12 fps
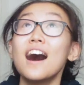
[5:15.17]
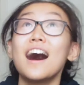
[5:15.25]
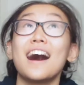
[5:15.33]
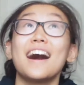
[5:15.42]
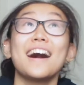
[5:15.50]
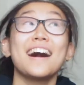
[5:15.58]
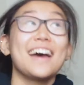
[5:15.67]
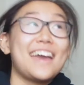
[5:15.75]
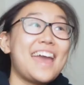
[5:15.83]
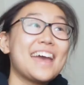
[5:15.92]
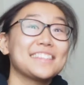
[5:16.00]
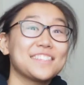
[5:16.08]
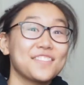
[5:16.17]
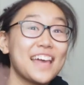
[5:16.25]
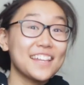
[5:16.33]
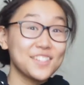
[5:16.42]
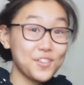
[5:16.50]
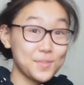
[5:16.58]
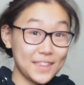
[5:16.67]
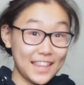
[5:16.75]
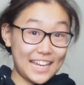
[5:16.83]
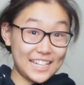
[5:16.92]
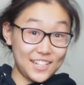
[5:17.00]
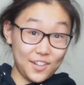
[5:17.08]
And so that has always been
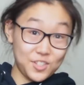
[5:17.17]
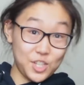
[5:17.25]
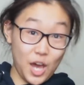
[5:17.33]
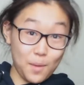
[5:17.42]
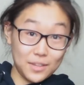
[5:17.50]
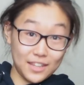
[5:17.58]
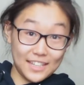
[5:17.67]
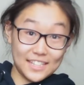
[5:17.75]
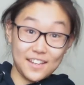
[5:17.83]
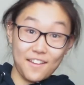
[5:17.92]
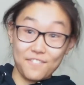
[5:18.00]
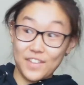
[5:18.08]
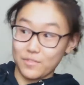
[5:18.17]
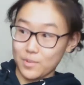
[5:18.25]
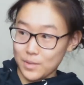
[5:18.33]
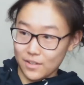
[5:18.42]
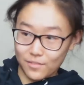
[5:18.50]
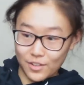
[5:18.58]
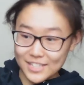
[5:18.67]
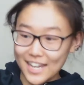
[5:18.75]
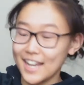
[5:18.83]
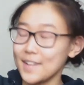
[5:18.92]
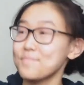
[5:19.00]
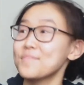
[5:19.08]
like, you know, top of the list, favorite book of all
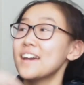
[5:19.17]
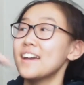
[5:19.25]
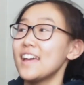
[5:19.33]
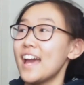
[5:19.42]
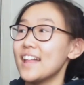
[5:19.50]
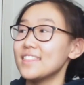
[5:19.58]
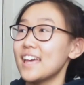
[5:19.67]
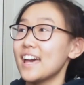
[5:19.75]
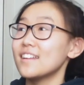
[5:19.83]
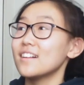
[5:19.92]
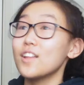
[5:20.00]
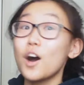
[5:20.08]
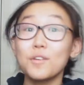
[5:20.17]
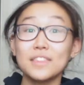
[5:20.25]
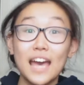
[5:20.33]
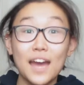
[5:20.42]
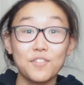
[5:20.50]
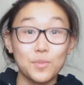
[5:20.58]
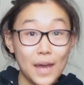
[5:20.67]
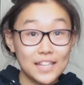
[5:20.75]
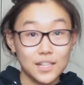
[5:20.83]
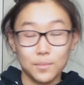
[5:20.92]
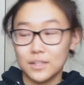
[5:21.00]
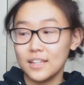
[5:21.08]
time. And then along with that, for the
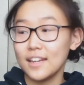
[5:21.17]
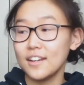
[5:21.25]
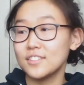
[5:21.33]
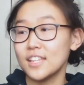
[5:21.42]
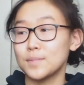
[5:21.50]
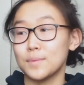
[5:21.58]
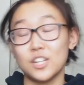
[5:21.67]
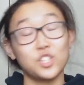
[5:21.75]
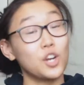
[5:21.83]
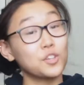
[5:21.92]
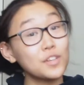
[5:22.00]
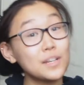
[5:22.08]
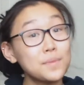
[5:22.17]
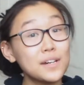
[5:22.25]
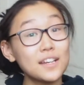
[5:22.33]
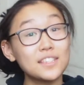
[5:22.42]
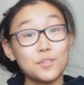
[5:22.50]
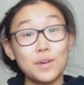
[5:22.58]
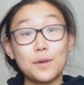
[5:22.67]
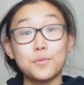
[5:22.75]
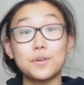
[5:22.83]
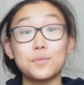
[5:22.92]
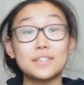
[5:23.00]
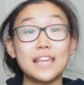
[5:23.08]
past couple of years, it's been a John Green book. So
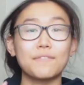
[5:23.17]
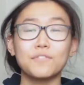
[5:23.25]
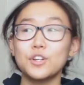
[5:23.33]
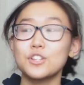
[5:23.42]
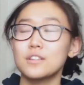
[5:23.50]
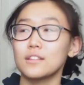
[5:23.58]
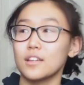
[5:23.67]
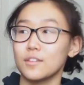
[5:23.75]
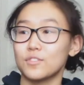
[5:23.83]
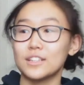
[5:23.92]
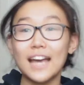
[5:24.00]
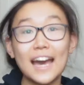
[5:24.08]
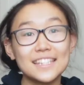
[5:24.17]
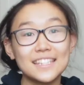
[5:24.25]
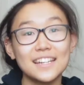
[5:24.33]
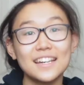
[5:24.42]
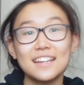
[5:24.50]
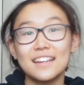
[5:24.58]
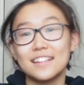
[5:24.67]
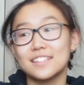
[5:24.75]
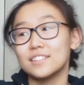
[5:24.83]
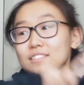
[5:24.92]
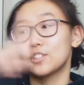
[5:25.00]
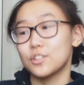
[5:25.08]
it was at first Looking for Alaska
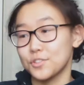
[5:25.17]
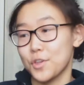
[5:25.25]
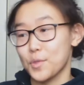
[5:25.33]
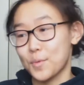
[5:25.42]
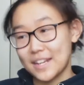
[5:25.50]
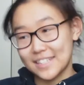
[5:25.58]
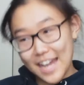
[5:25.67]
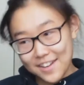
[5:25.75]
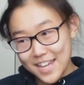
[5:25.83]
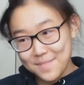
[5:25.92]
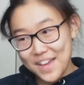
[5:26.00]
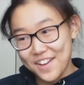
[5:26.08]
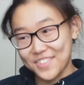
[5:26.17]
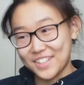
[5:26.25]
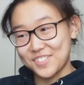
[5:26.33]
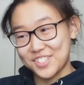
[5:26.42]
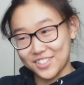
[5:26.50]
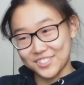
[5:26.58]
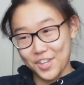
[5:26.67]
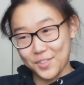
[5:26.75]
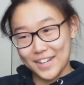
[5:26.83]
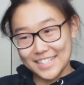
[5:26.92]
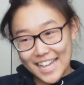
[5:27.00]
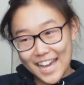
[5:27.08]
until Turtles All the Way Down came out, and then it was Turtles All the
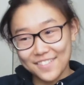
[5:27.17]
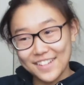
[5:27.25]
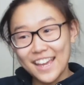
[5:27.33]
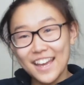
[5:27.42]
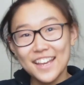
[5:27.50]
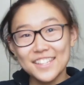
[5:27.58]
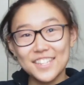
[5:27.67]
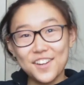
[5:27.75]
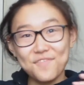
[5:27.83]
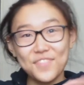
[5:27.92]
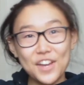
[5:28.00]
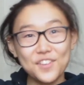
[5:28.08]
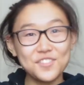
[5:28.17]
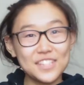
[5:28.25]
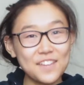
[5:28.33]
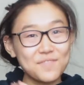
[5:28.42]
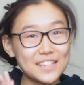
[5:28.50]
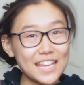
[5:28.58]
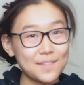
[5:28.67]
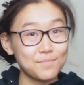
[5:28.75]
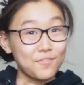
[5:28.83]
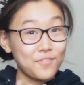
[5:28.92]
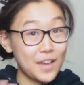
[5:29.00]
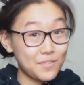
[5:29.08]
Way Down. So those have been like
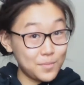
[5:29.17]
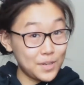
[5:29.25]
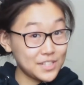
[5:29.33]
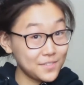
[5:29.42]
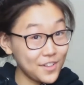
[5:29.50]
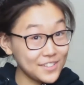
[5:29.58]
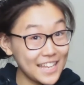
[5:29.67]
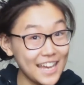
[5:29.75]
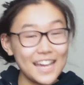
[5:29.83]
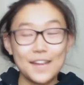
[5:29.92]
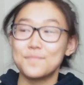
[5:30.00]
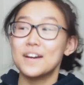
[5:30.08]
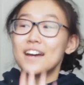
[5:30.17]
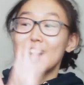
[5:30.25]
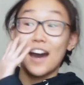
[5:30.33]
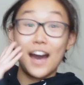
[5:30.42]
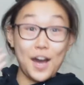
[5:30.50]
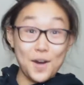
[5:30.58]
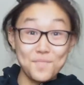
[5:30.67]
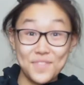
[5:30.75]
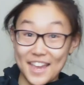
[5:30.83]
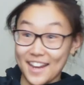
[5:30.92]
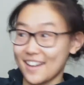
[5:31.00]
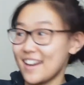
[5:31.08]
favorite books of all time, up
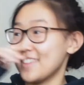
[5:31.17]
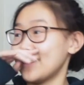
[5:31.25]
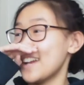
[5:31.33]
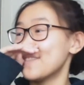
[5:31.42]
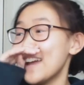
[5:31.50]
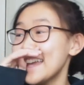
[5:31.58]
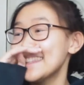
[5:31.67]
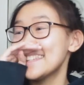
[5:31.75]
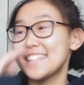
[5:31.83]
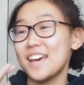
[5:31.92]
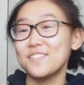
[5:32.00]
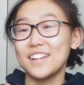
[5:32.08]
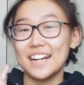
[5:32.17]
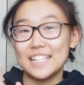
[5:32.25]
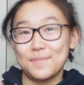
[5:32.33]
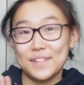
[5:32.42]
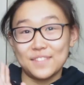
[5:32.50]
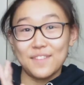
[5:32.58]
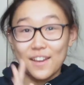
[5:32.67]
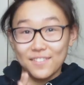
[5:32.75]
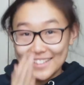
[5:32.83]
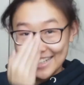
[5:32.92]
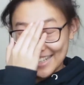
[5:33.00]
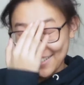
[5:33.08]
there. And then I read The 7 Husbands of
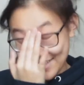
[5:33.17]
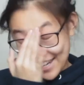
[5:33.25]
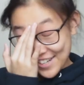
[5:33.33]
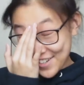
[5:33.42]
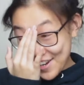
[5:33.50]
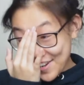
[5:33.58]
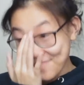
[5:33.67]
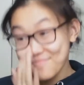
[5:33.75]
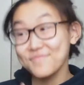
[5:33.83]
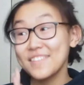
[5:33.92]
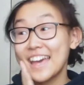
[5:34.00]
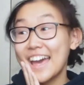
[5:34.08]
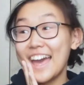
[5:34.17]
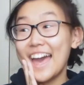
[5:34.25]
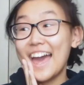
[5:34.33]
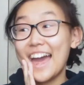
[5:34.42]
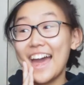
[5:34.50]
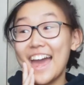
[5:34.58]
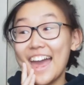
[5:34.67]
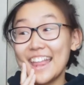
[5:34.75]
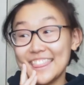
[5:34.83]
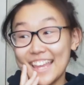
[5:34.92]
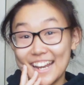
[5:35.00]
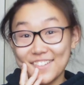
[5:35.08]
Evelyn Hugo,
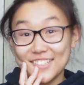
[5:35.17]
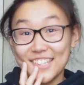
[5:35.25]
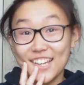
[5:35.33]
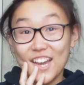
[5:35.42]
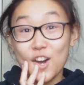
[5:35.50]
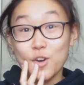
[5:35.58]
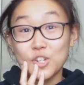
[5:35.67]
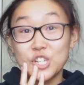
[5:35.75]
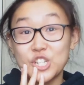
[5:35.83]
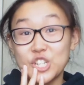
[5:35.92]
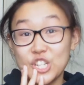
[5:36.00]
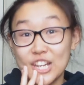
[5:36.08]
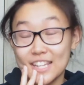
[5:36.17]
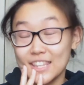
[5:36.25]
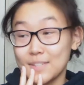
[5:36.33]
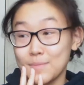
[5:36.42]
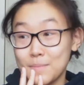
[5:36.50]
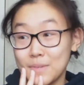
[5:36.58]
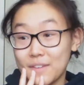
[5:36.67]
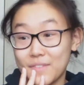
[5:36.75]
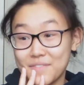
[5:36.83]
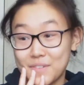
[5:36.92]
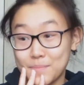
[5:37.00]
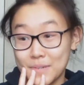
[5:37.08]
and then I was like, oh shit, this might be a
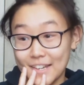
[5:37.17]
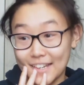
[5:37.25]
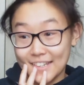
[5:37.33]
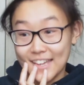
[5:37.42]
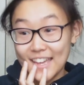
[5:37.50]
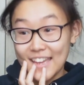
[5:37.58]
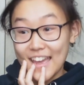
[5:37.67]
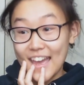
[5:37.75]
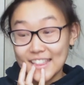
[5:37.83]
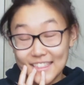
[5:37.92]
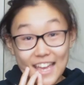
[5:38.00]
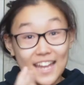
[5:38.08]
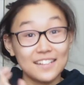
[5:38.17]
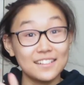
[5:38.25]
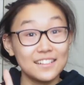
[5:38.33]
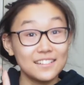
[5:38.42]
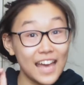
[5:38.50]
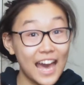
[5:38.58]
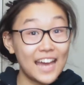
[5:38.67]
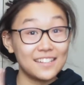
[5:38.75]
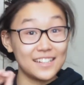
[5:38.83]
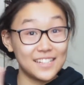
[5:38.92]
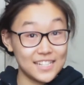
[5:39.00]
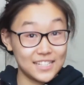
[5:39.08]
favorite book. And then had an
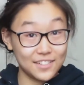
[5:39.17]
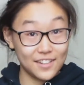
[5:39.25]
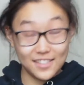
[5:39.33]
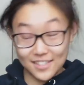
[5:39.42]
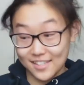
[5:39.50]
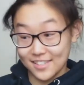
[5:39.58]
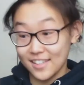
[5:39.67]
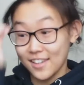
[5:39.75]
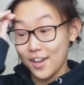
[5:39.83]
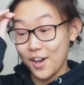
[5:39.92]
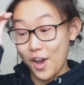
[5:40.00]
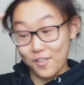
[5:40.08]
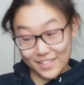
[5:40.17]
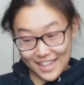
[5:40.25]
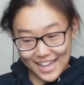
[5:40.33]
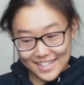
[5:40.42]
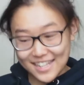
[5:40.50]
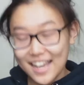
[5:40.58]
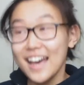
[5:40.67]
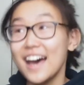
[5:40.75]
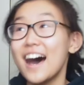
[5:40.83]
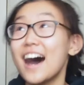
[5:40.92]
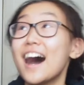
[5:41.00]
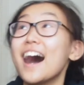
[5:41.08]
identity crisis over that.
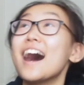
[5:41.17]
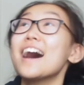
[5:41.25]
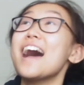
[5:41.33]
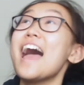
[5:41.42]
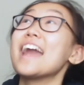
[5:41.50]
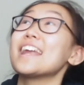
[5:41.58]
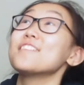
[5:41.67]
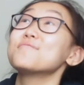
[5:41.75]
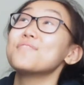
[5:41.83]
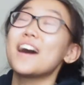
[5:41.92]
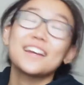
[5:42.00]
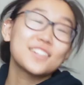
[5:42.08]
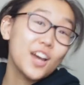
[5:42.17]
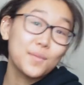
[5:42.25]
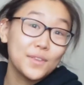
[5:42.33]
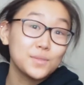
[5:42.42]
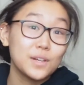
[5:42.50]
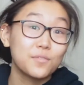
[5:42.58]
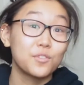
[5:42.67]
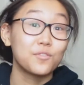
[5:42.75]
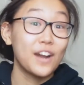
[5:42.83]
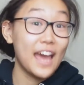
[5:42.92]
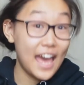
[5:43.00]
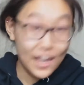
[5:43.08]
And I could talk about this book for
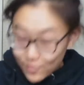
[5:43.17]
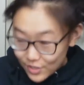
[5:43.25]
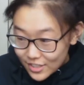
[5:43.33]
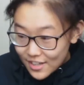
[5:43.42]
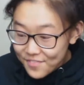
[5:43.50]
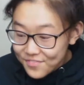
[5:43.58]
forever.